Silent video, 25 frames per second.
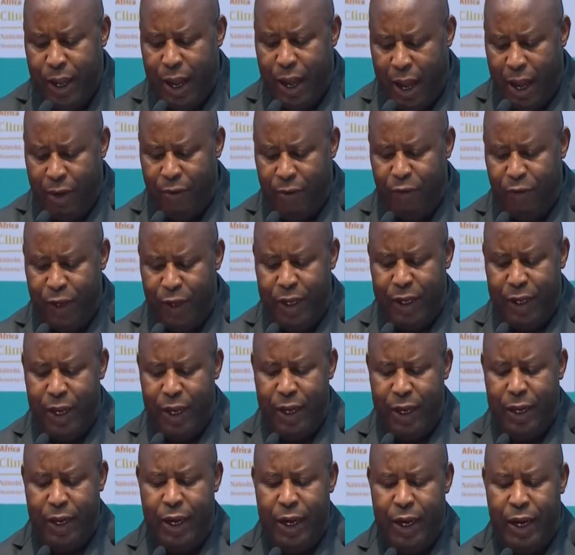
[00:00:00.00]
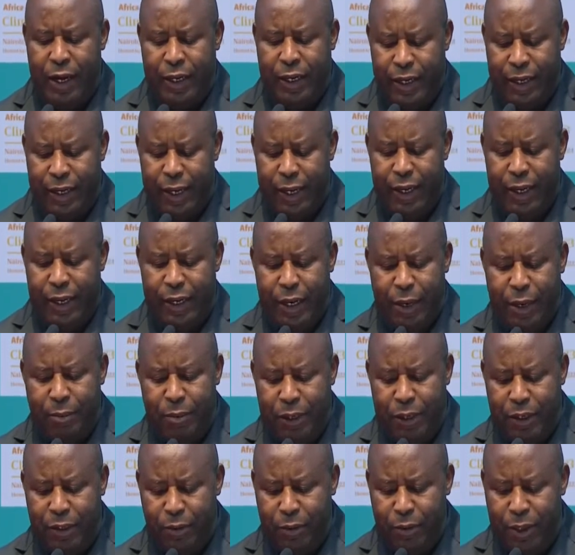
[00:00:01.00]
has even grown
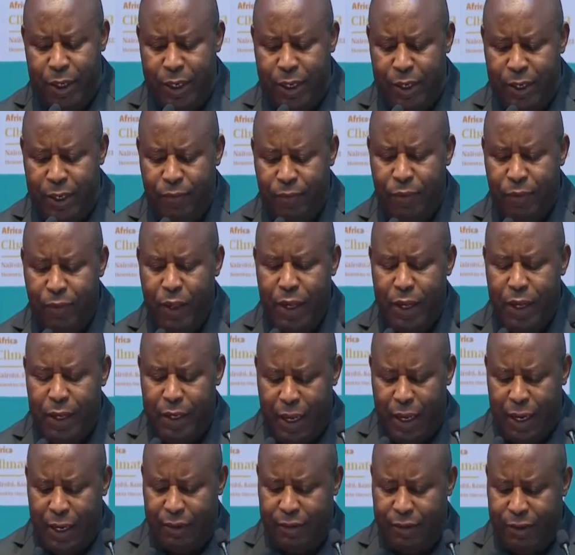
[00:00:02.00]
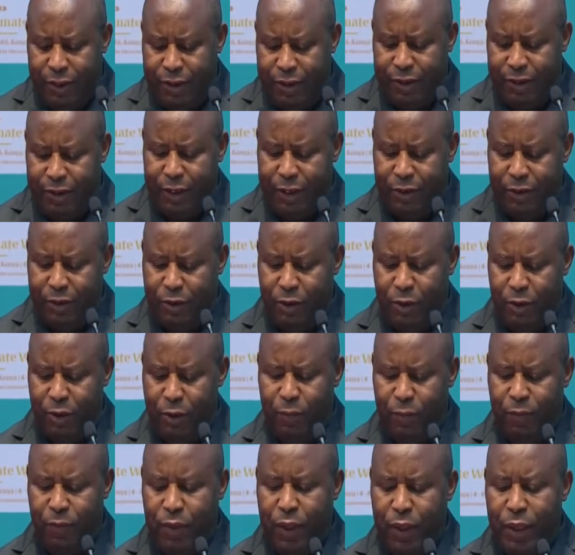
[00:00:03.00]
beyond 4 months,
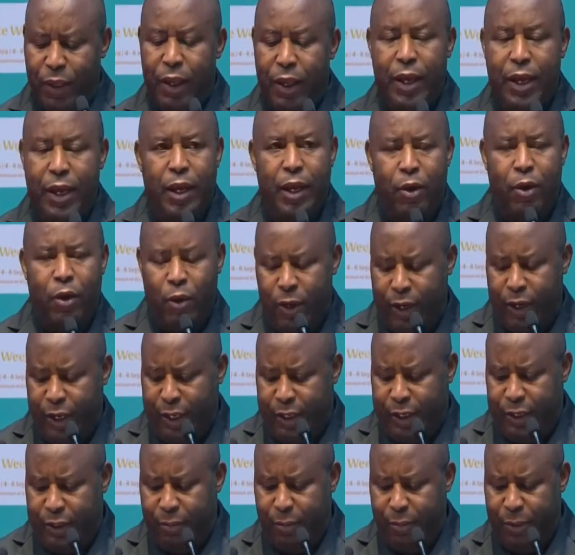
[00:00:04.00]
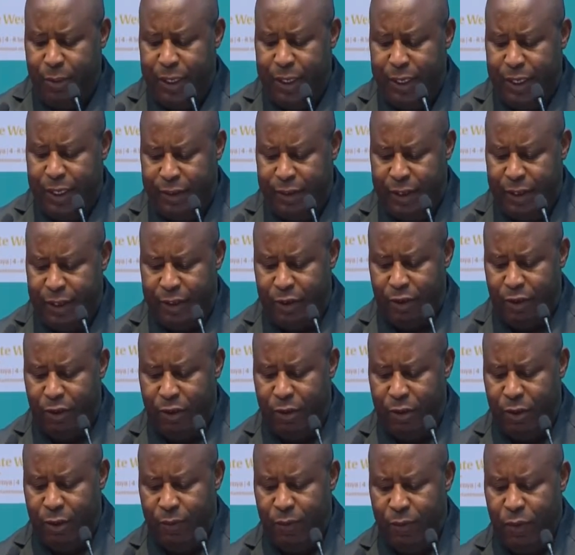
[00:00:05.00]
with an unusual
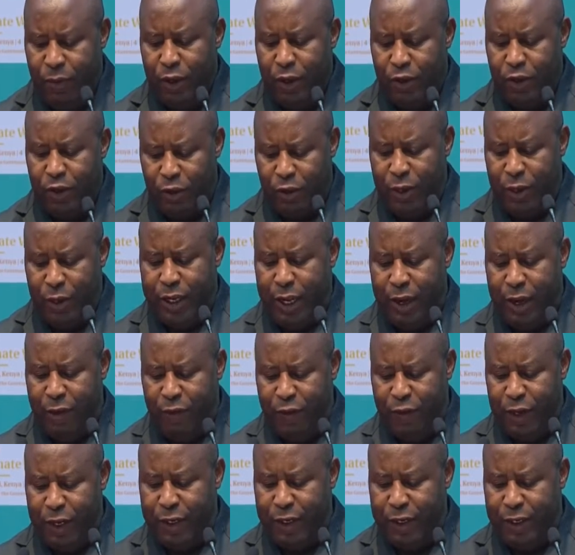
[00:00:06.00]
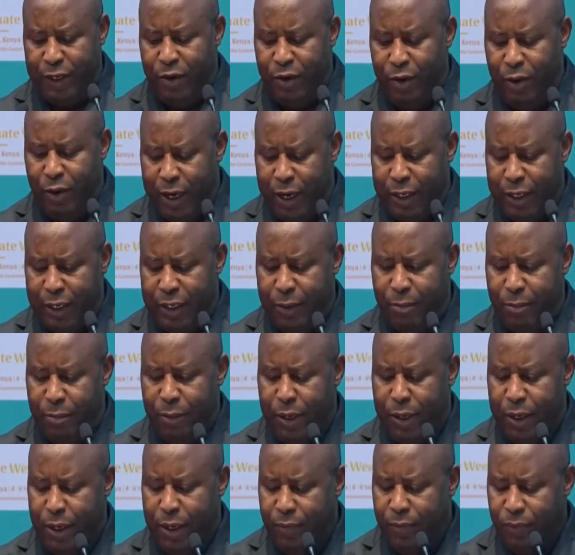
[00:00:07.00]
season and rhythm
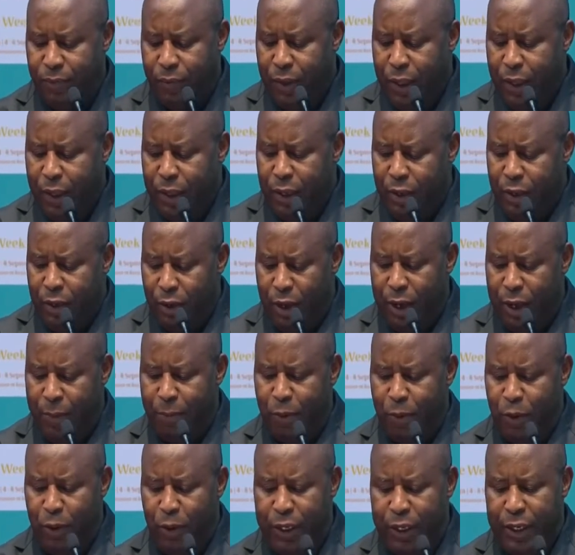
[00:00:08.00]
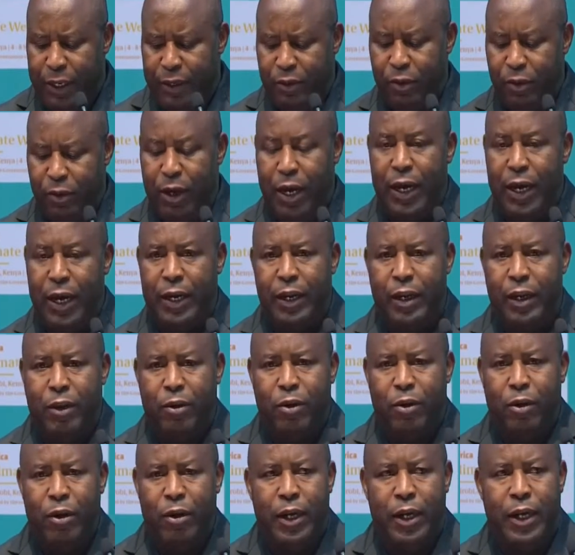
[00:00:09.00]
of seasons
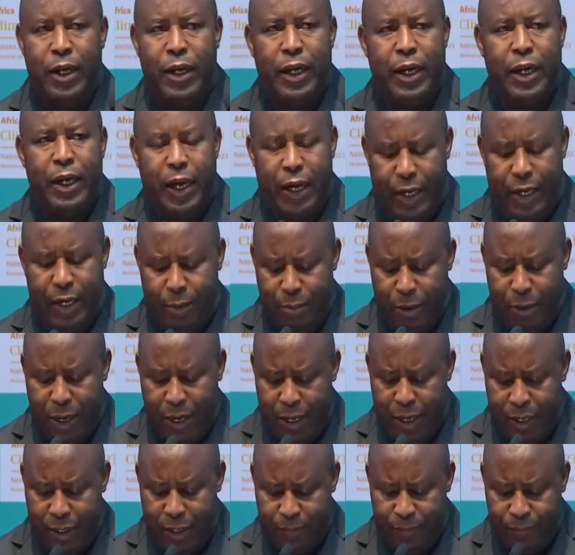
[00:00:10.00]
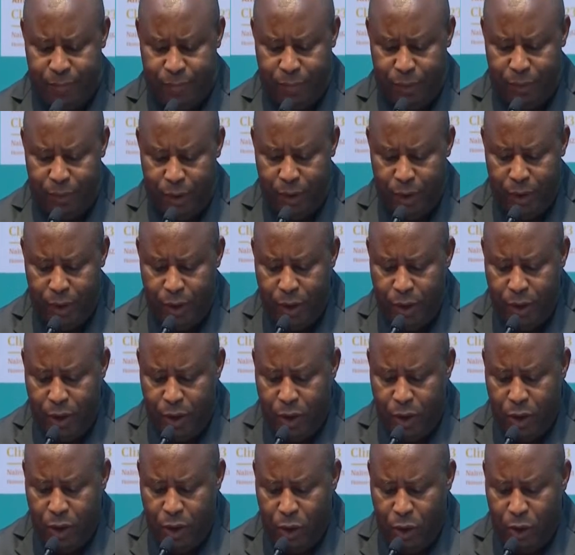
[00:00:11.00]
that affect agricultural
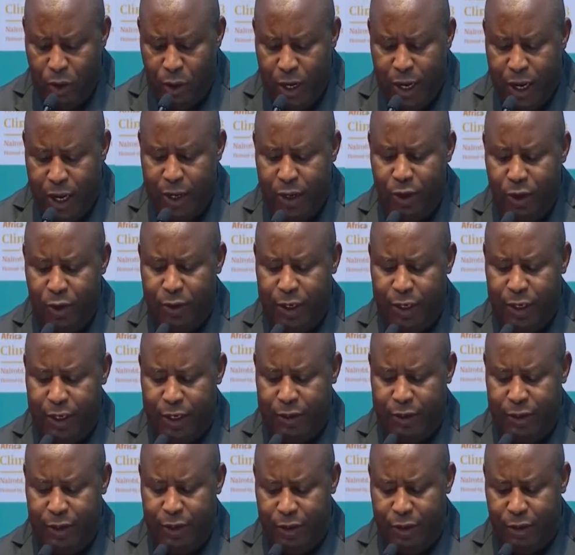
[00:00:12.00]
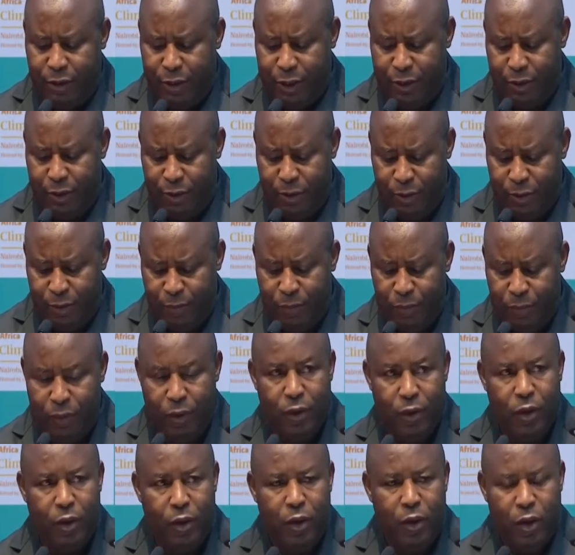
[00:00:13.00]
productivity as well as
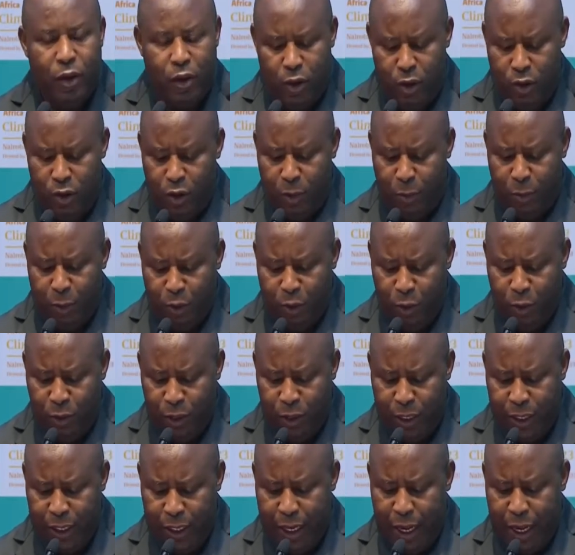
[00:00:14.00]
animal husbandry.